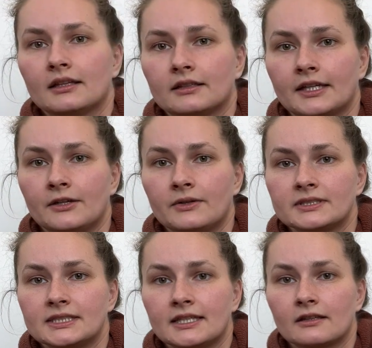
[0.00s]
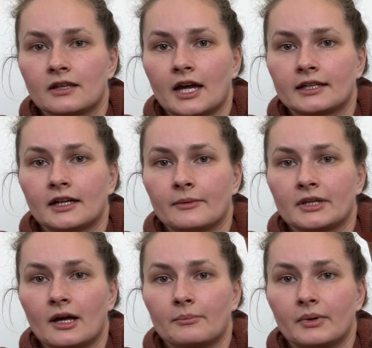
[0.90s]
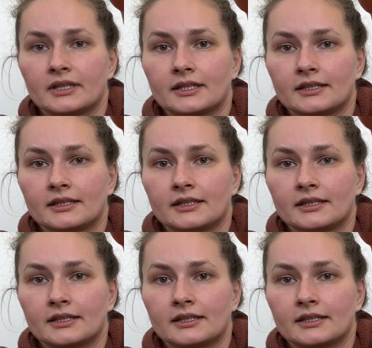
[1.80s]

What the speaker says: like you can see the line coming up, but